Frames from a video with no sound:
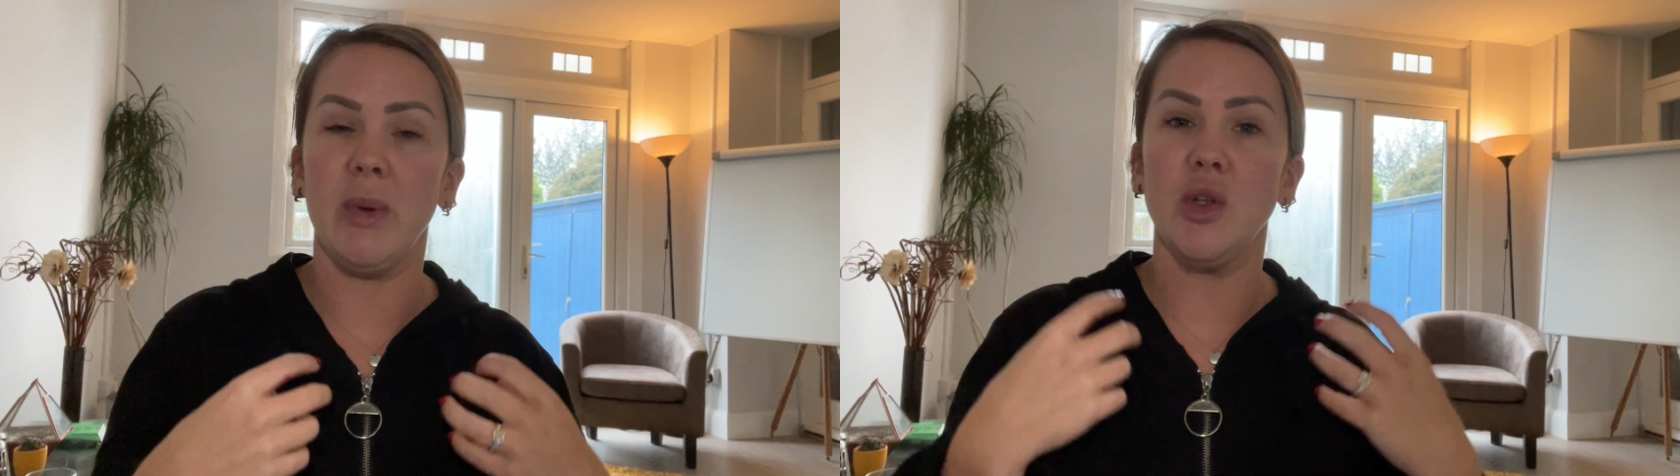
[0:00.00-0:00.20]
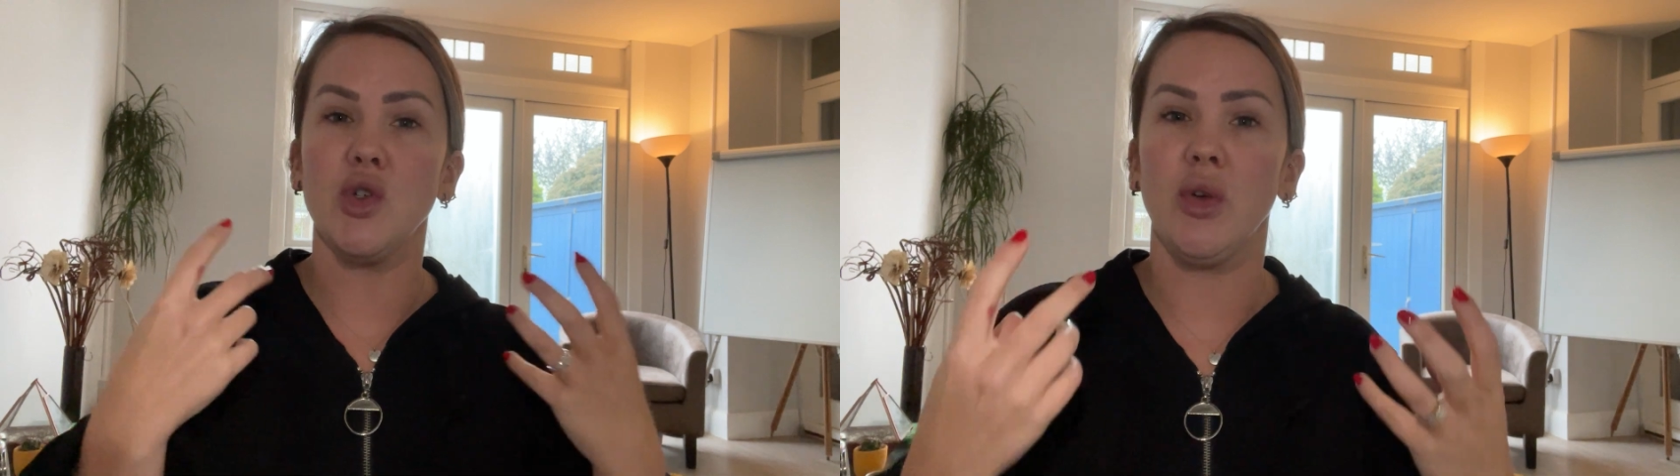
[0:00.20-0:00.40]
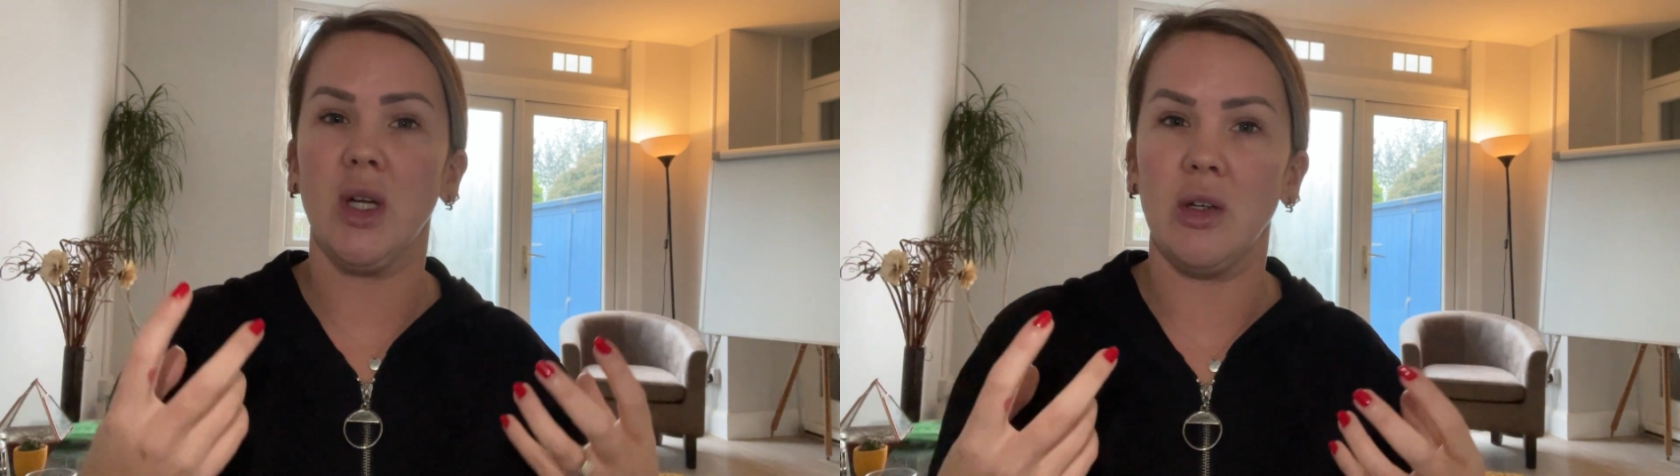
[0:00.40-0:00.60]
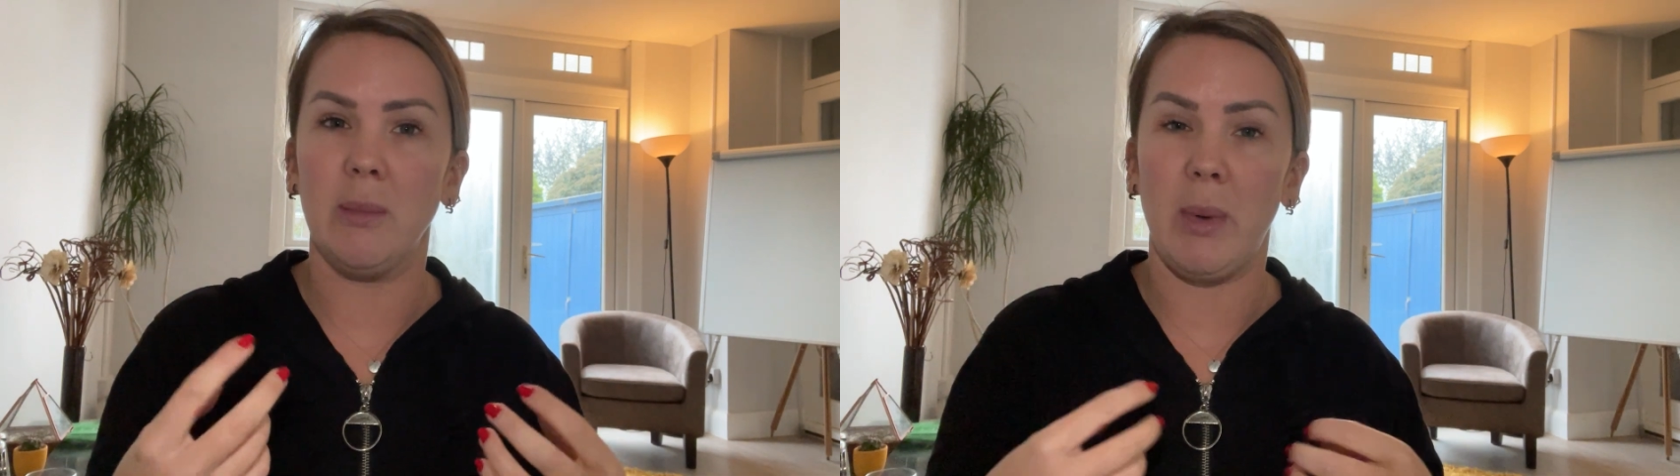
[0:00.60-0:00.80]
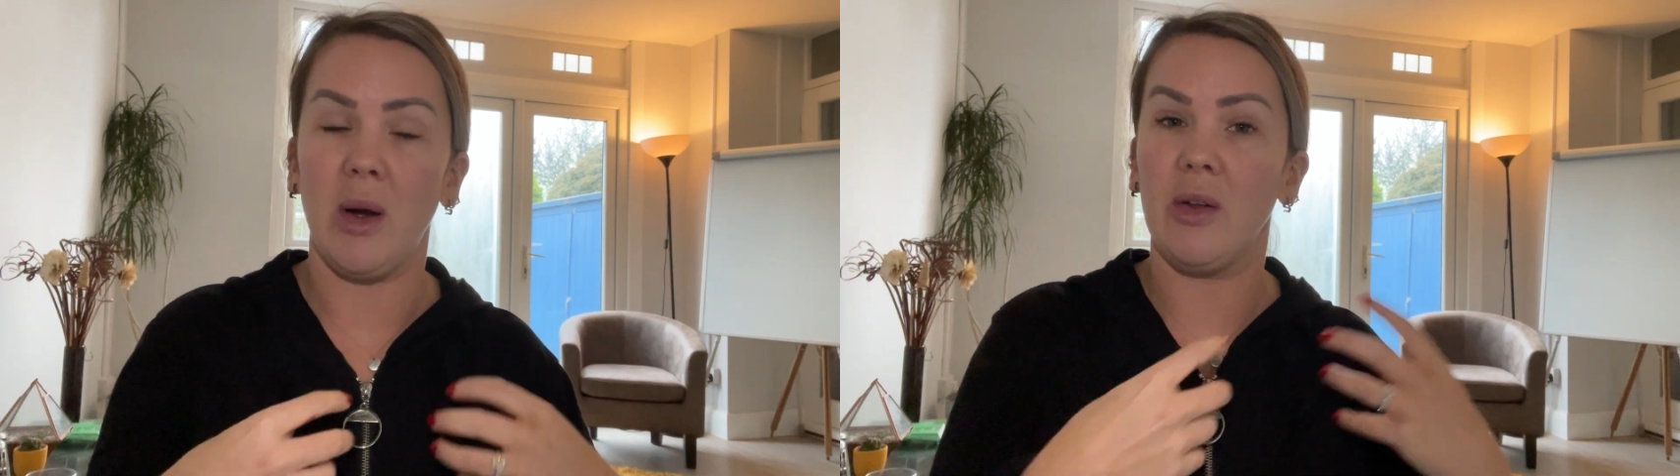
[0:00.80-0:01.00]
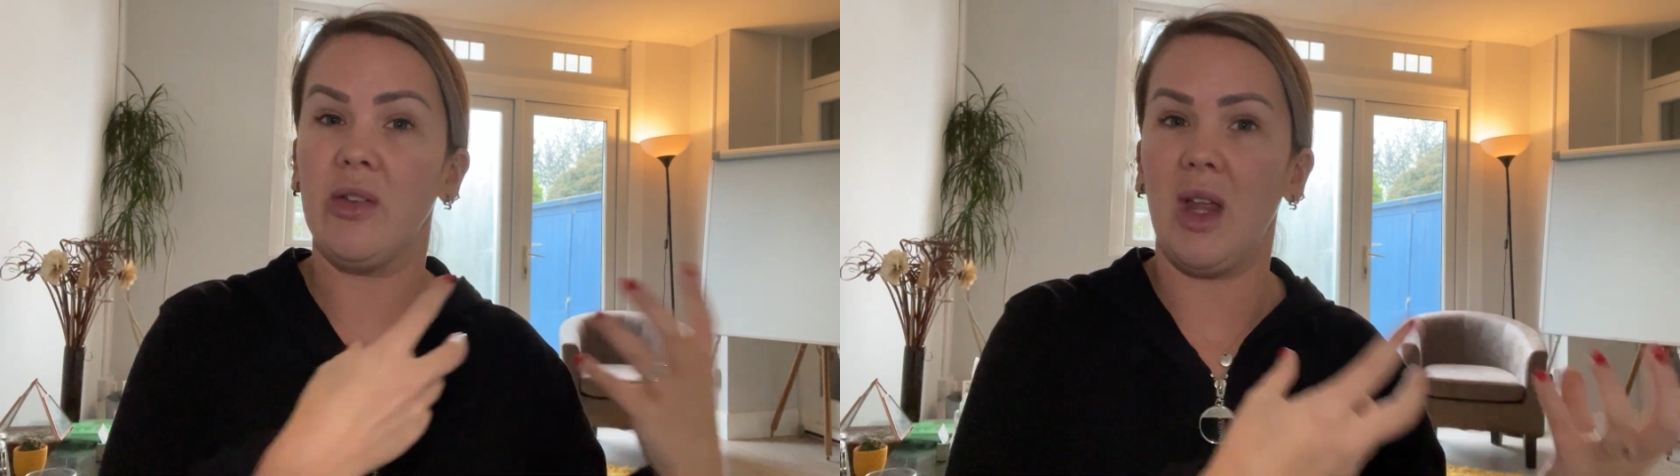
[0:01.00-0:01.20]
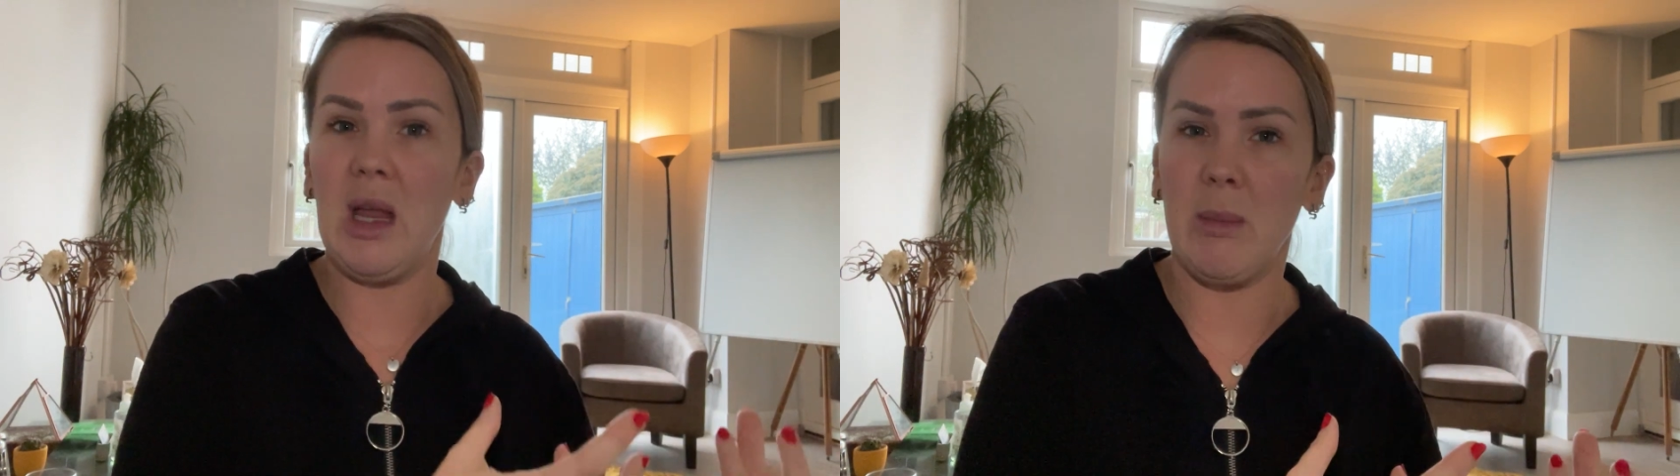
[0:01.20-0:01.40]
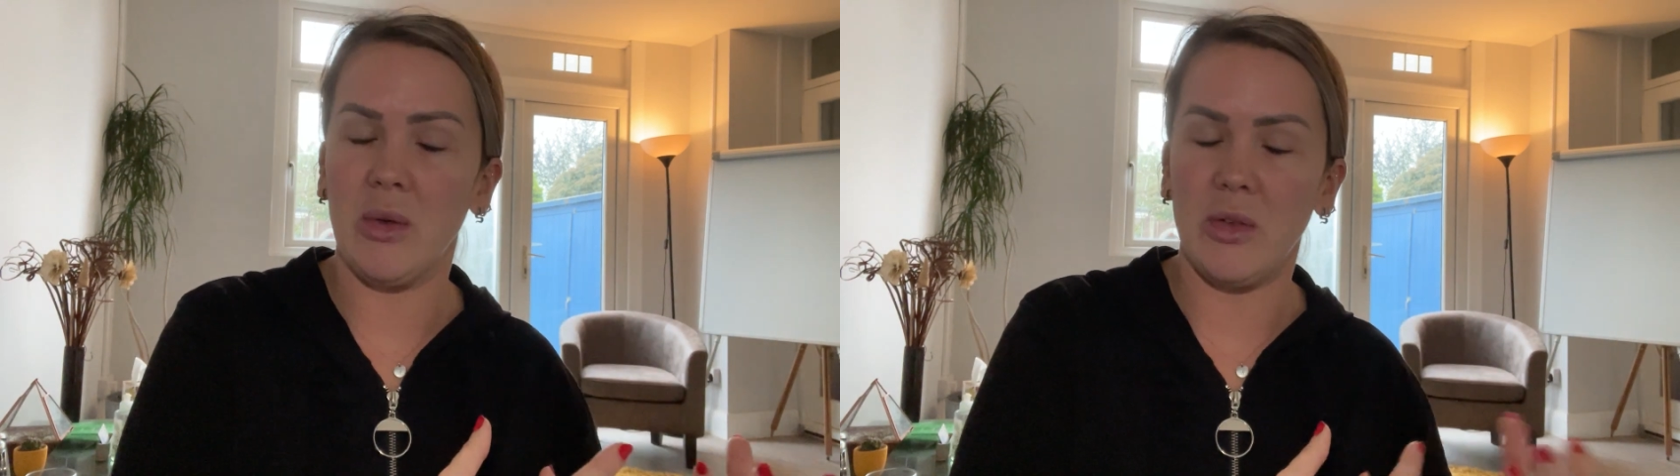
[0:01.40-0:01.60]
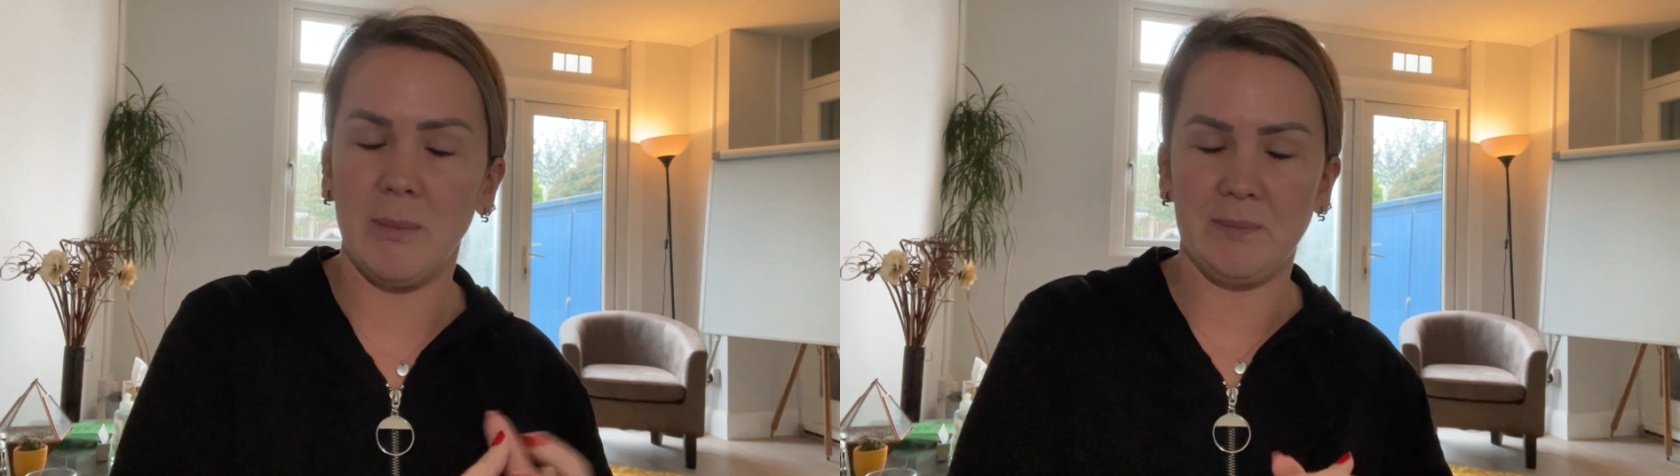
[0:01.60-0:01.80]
have been triggered by our schemas.